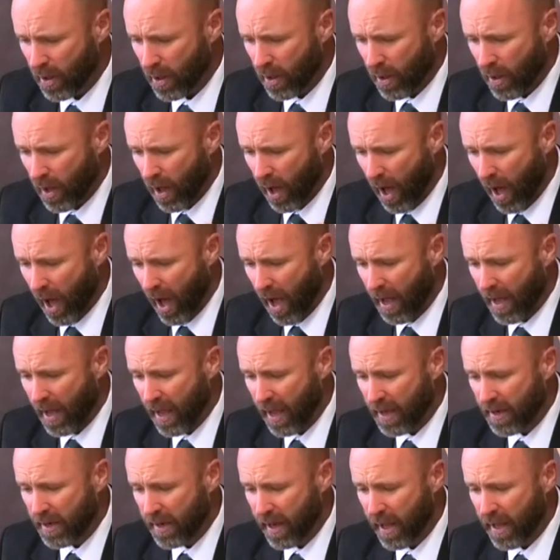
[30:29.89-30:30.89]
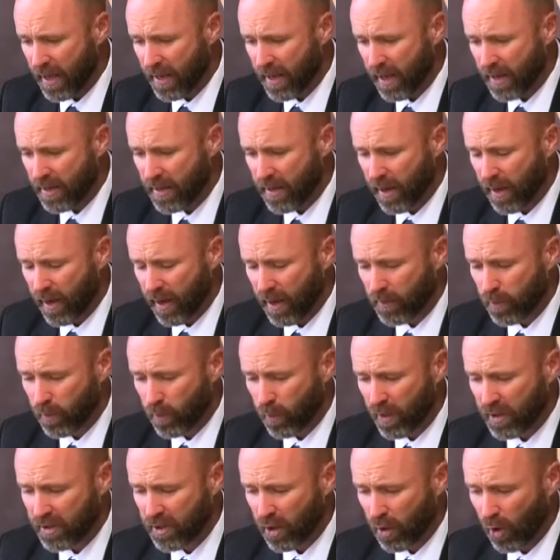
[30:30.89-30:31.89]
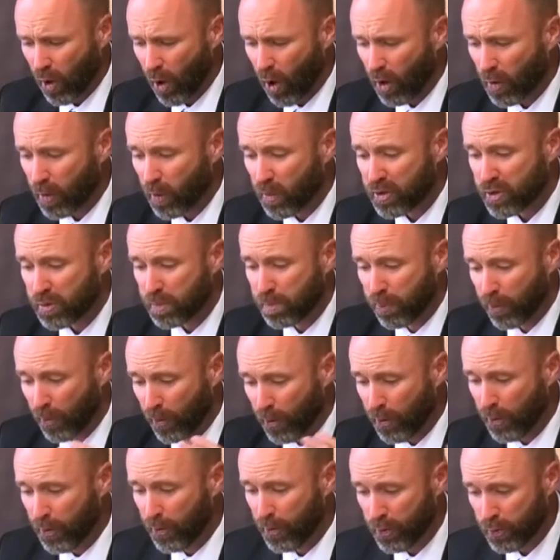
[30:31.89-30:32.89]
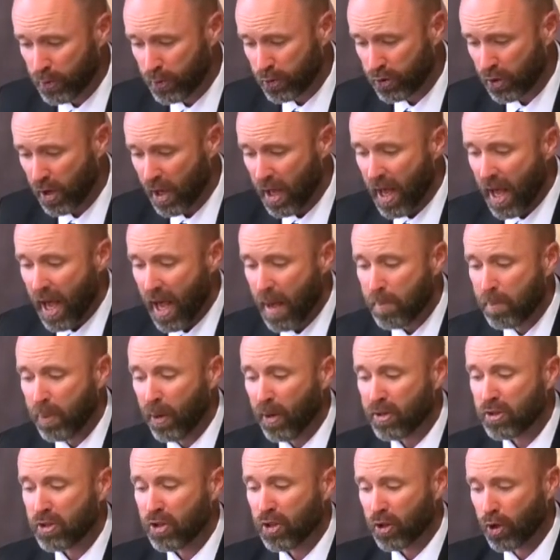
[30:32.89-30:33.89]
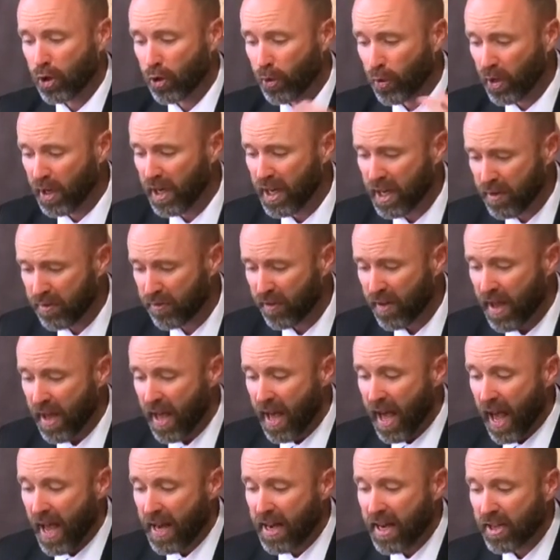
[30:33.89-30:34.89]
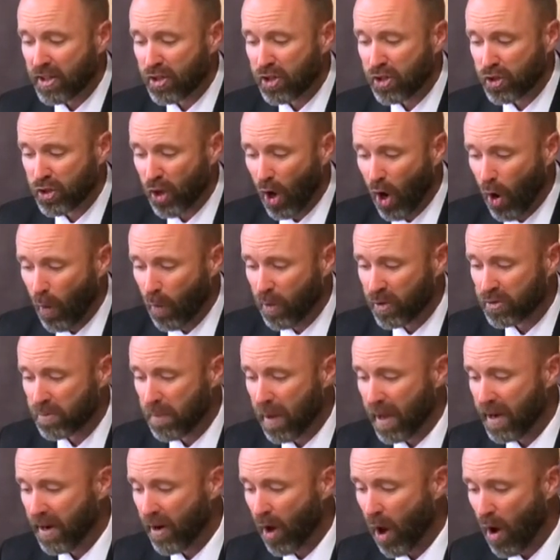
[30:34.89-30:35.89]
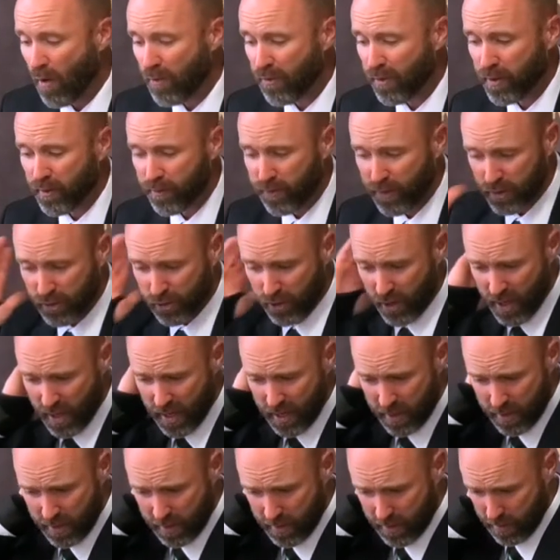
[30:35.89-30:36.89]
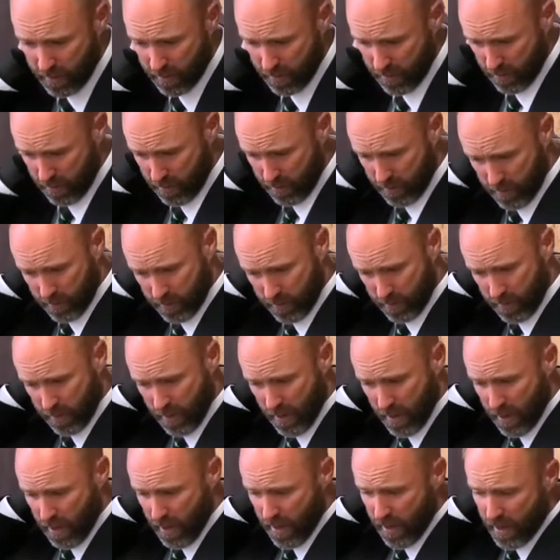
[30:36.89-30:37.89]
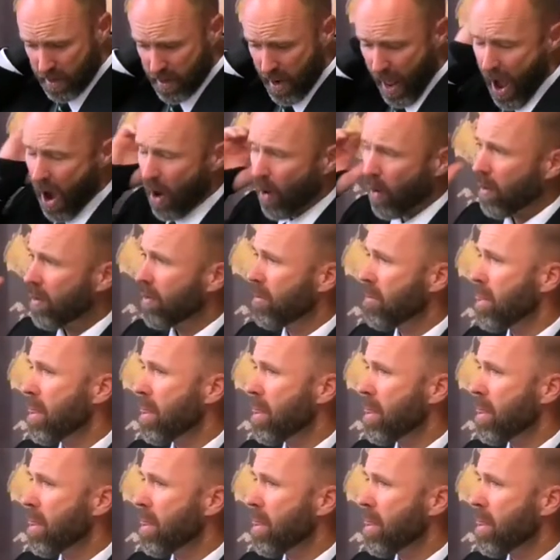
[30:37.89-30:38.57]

uh, and, and, and uh, when the Lord was bruised, and put to grief, and his soul was made an offering for sin. Now,